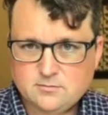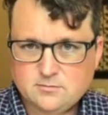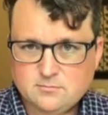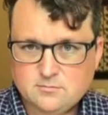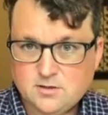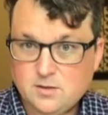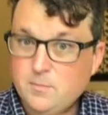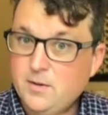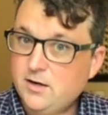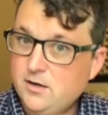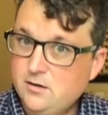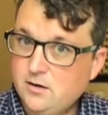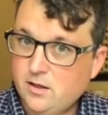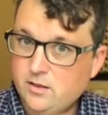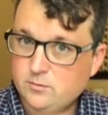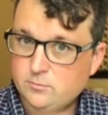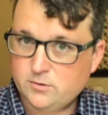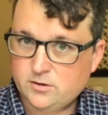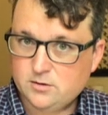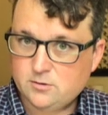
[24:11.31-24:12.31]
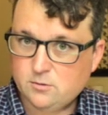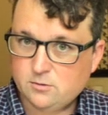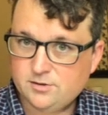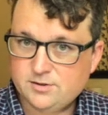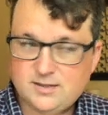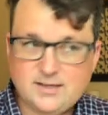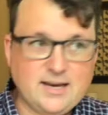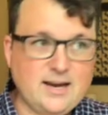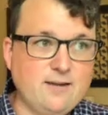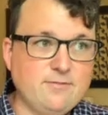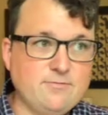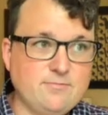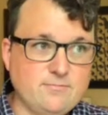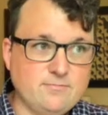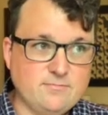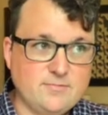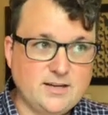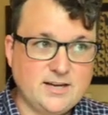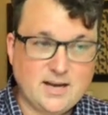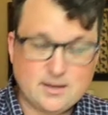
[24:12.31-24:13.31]
They made another one, the golden calf.
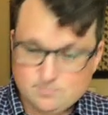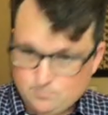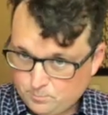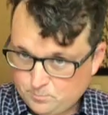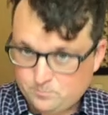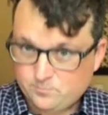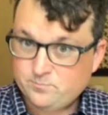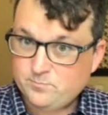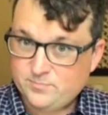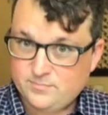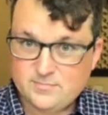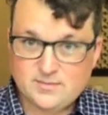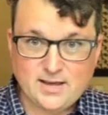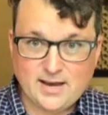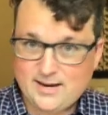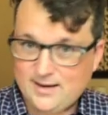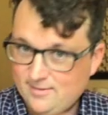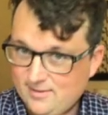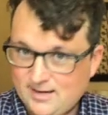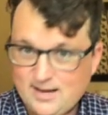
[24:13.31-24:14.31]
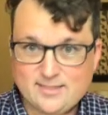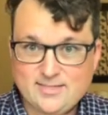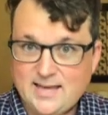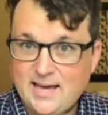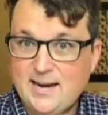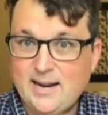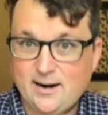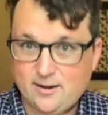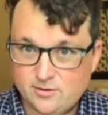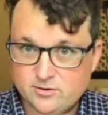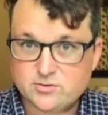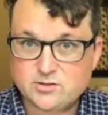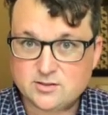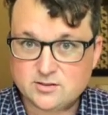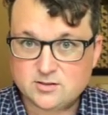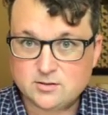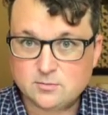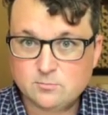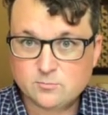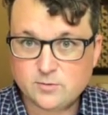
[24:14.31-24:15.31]
They got that out of their
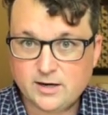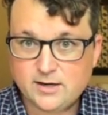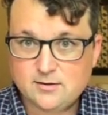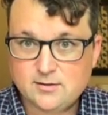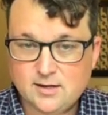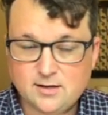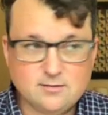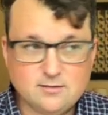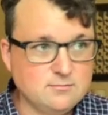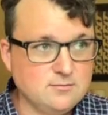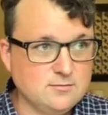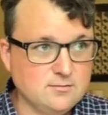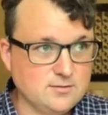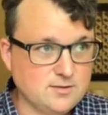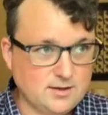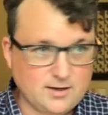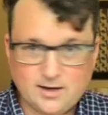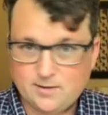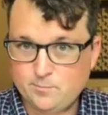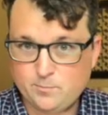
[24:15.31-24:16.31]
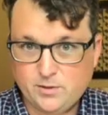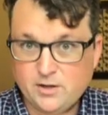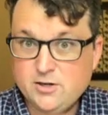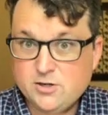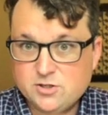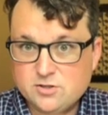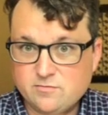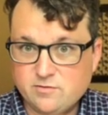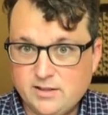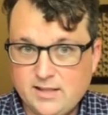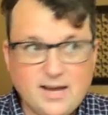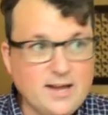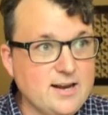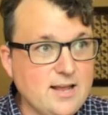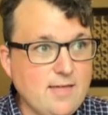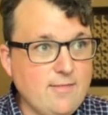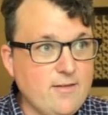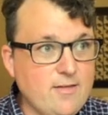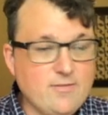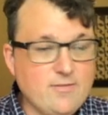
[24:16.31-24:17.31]
system, right? And they got punished for that, and then